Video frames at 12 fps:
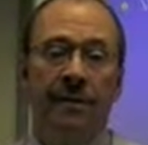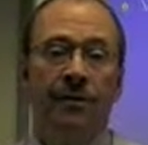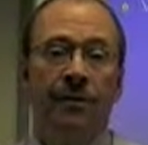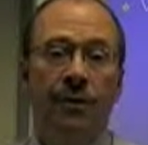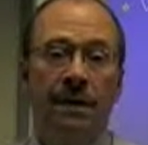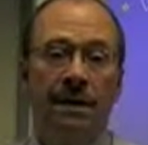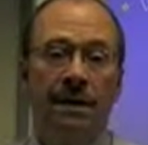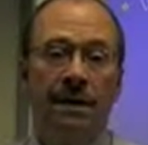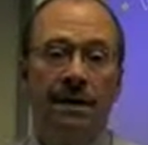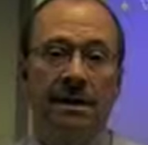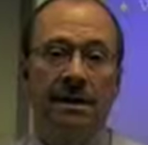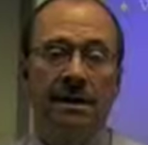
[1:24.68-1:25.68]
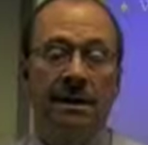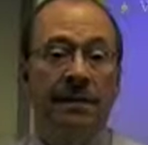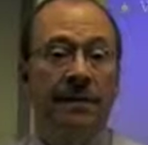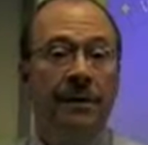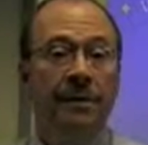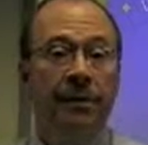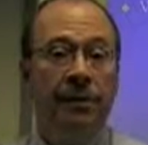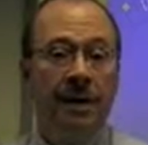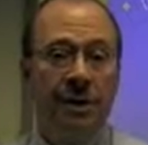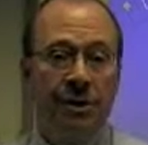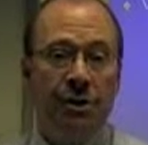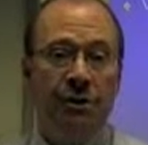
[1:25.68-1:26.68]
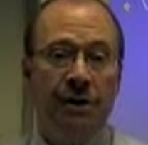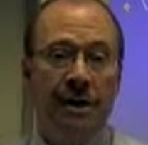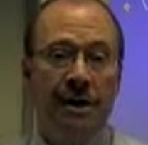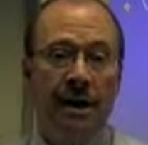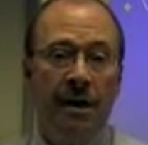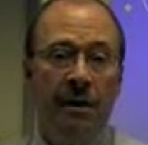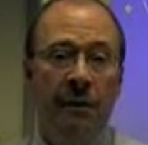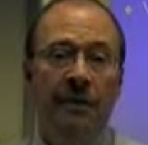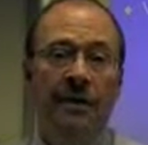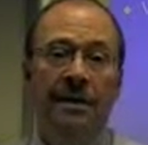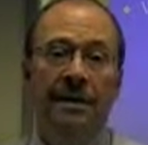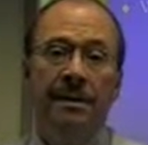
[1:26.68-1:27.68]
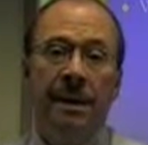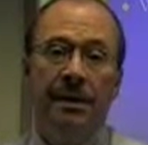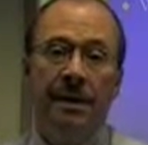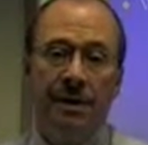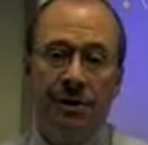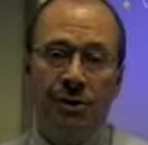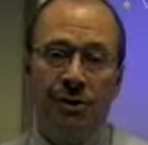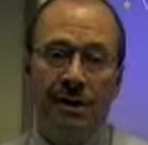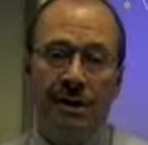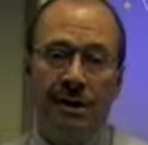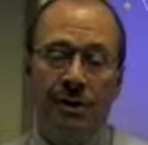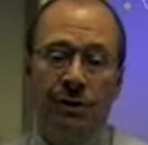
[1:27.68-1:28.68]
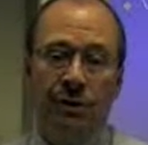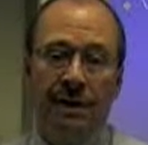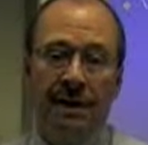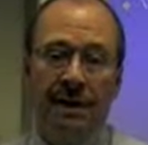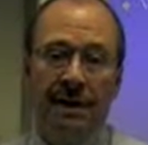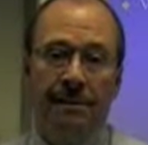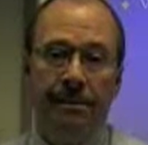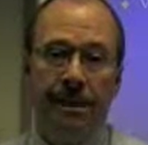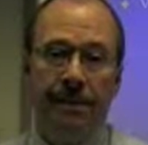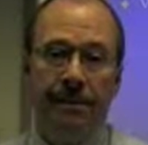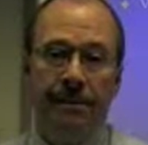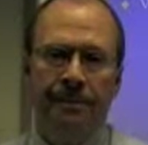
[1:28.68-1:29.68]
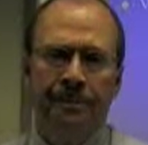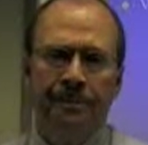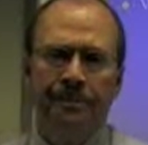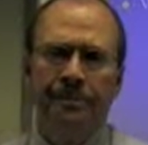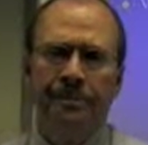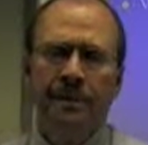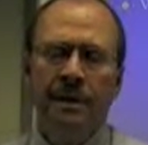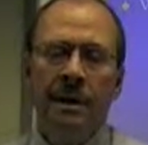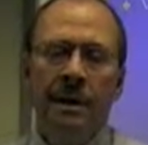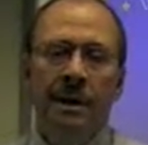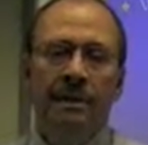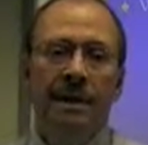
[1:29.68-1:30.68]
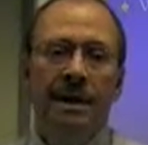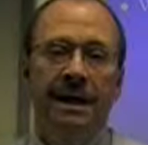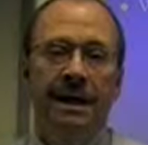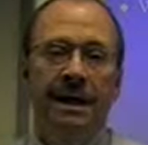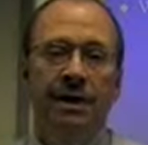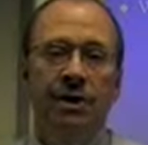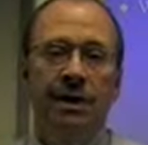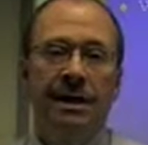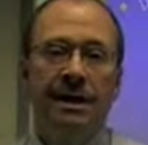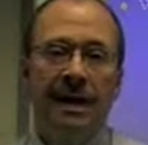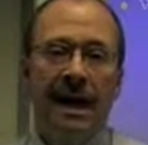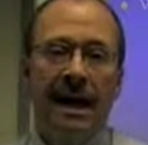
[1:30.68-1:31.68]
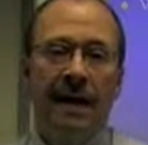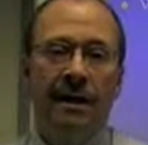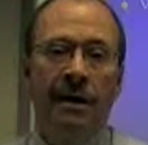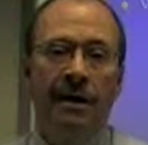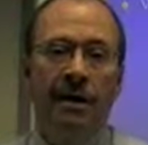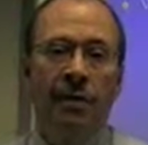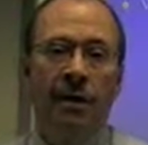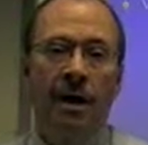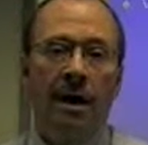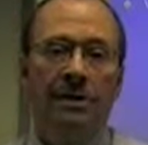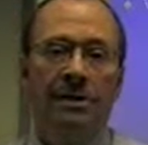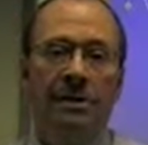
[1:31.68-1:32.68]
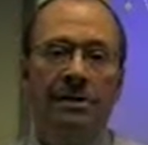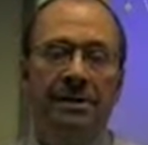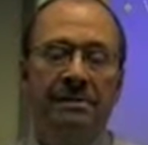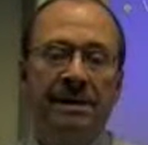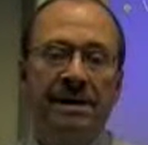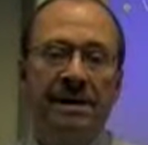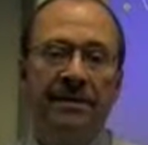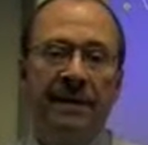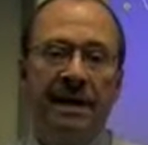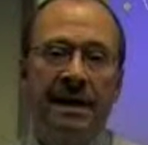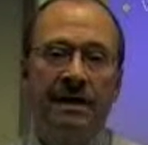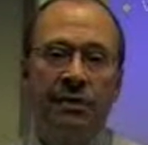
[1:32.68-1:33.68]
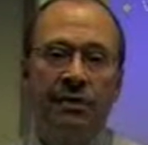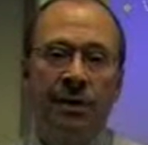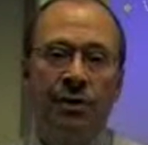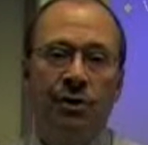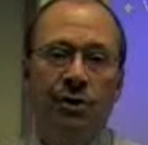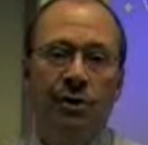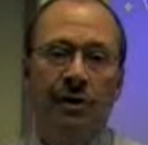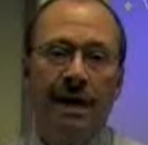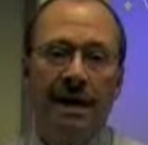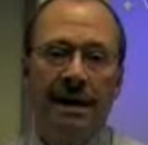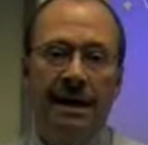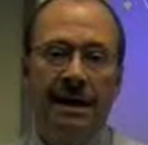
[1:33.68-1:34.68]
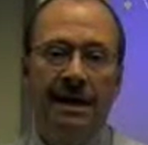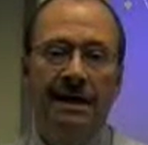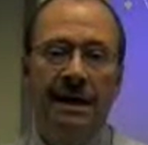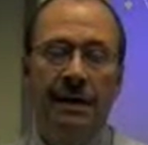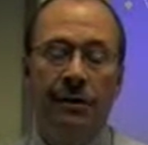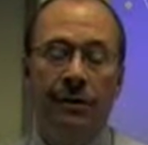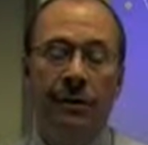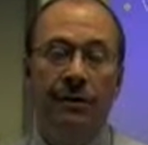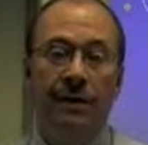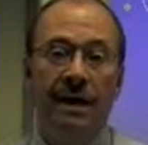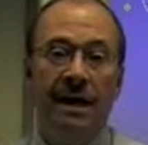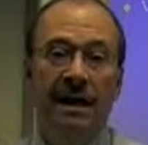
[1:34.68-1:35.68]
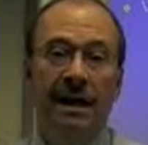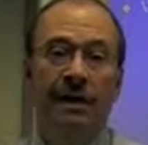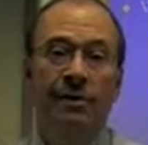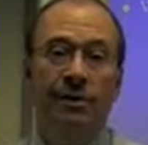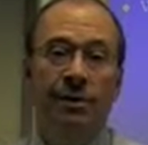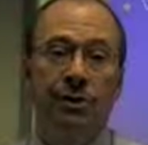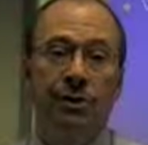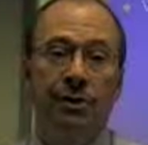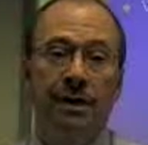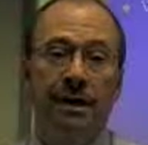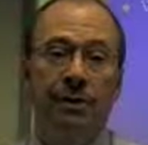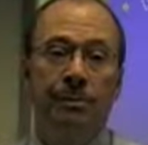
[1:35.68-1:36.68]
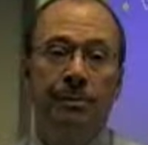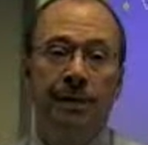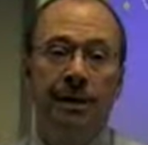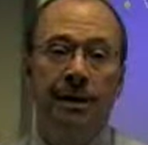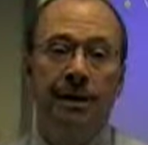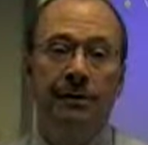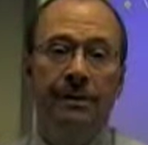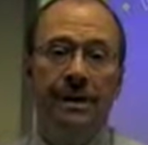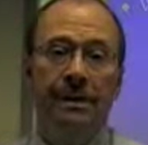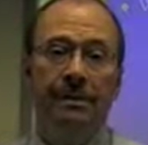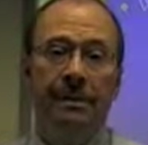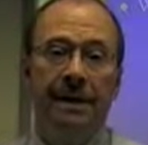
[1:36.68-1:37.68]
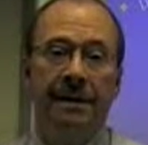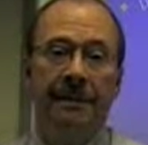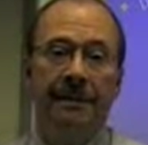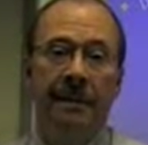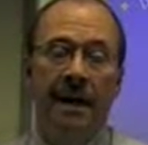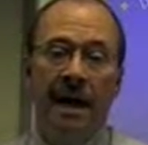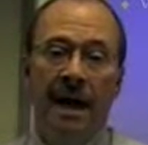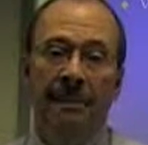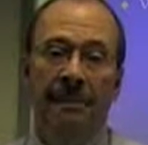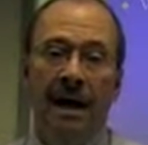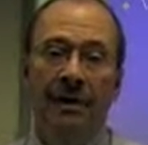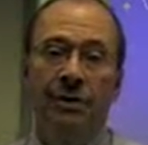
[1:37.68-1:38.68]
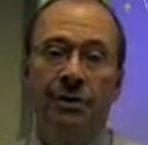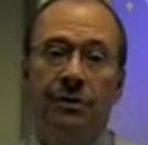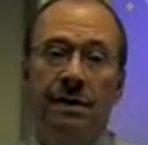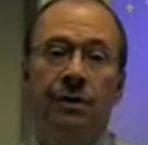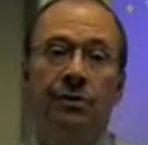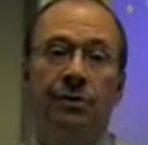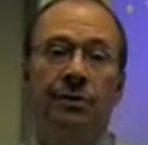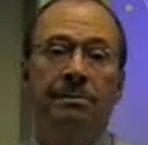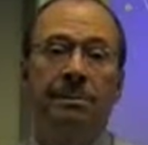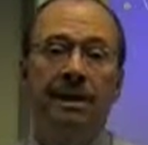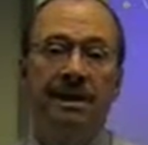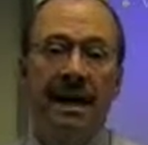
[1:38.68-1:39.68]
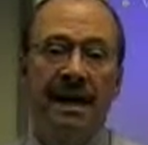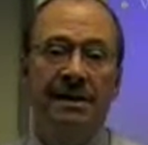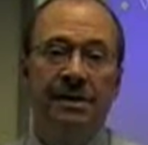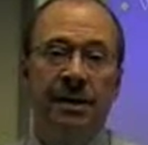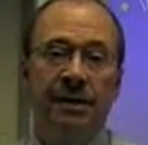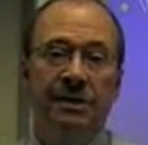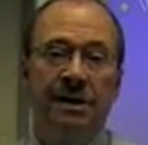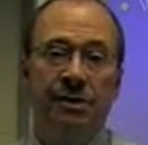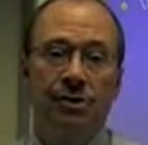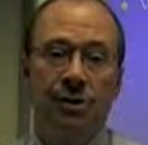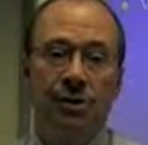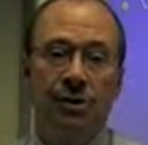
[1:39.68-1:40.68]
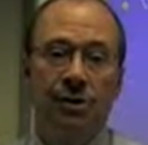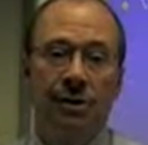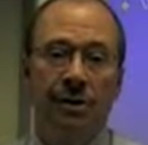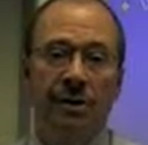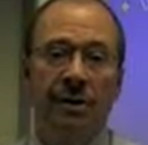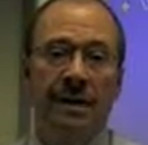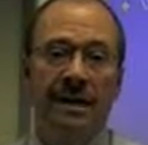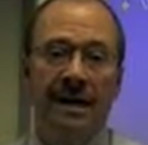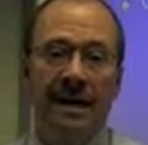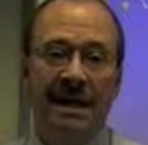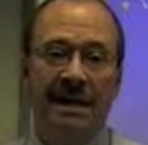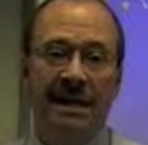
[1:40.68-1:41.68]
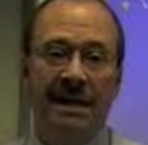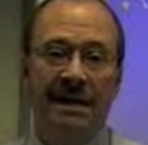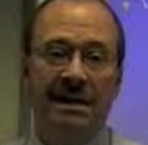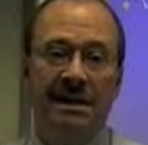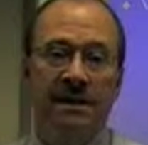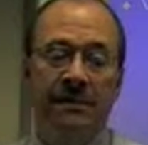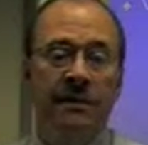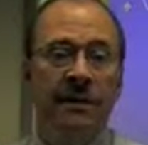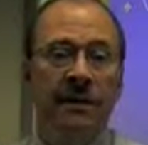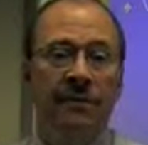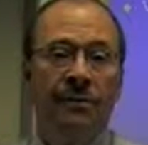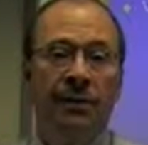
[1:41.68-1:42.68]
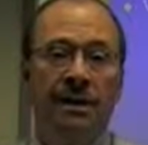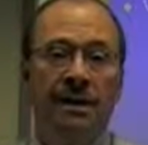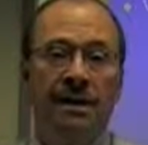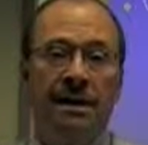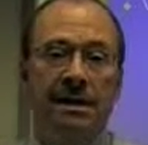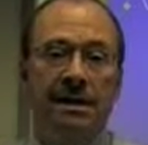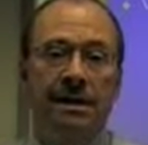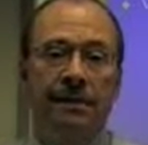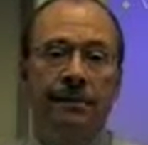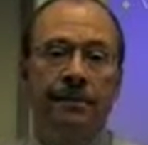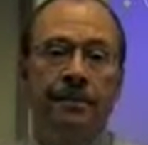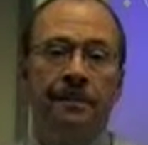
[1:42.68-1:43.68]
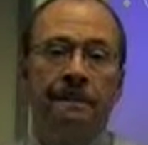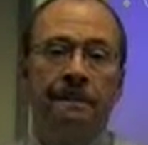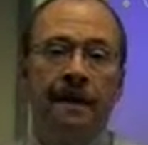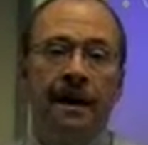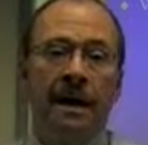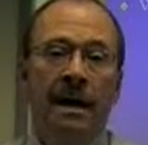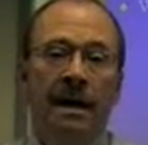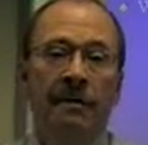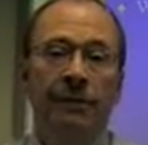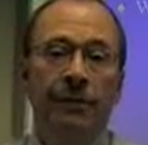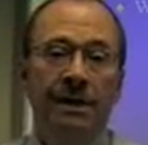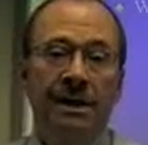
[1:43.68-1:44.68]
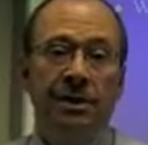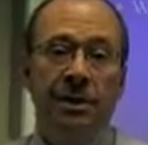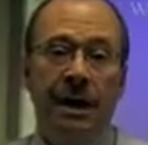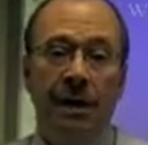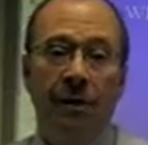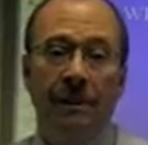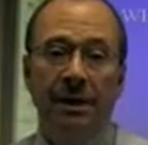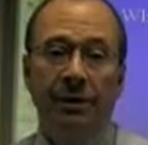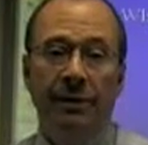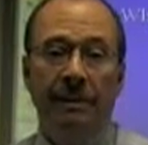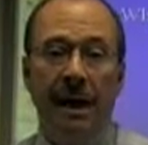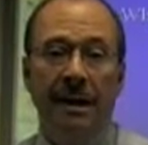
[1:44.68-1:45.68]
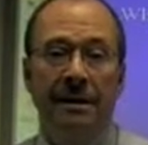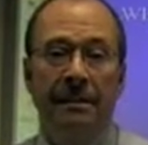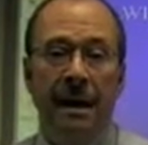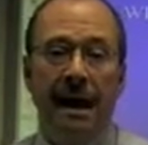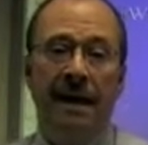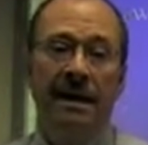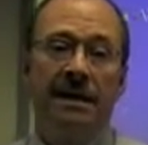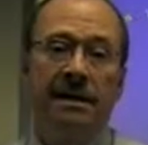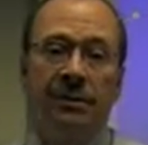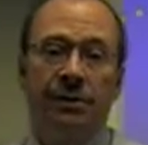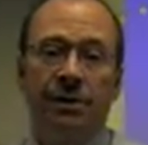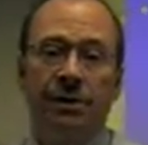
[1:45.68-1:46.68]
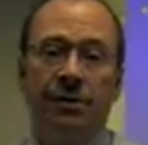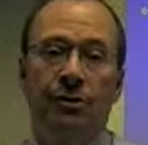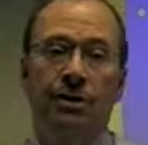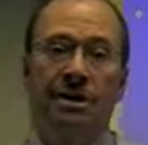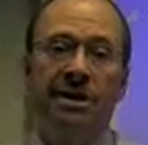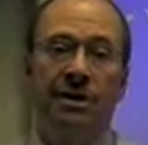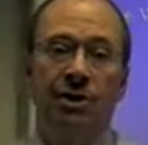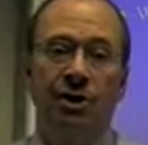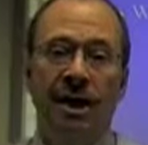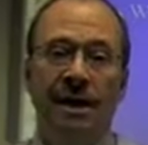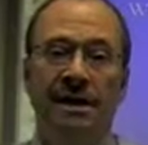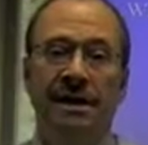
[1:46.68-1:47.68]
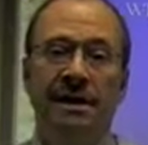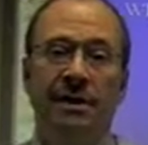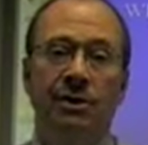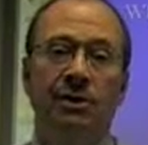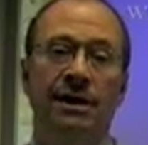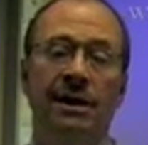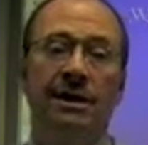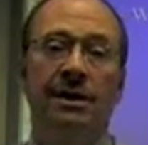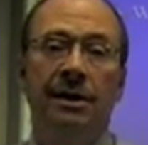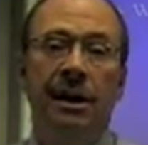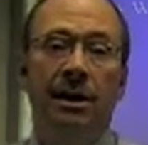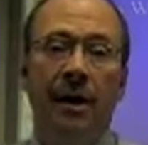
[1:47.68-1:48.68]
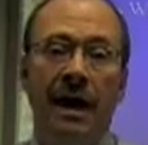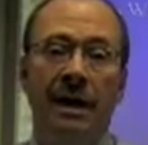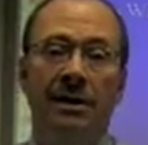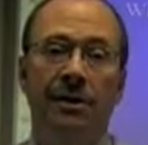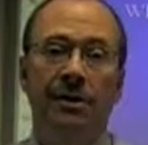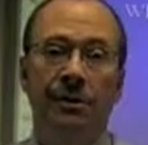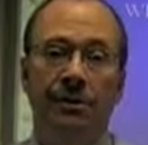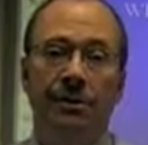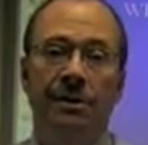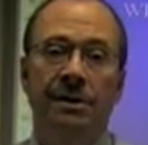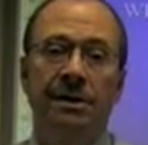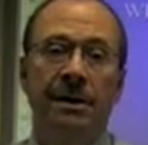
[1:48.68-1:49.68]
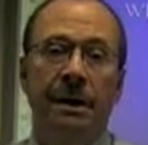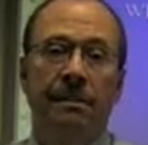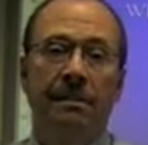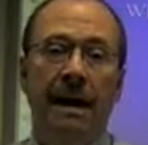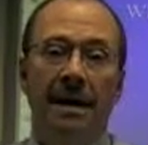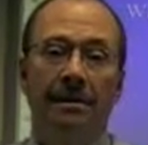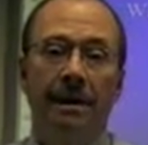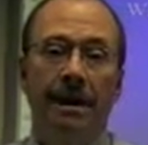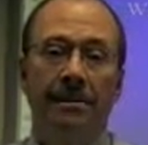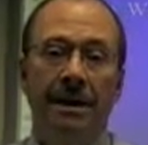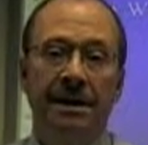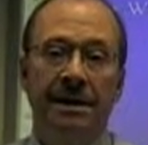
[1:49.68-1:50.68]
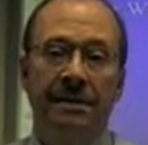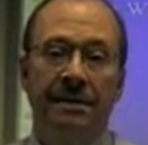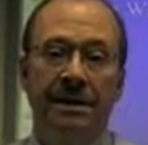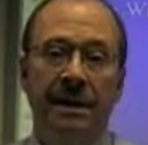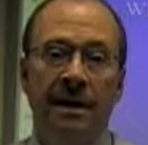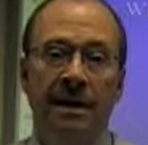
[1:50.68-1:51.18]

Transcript: For instance, the more history you know, the better history teacher you tend to be. But in addition to that, there are also specific instructional techniques that are unique to each particular discipline. And master teachers possess those instructional techniques. For instance, if you're teaching elementary mathematics, research suggests that you need to know how to use math manipulatives.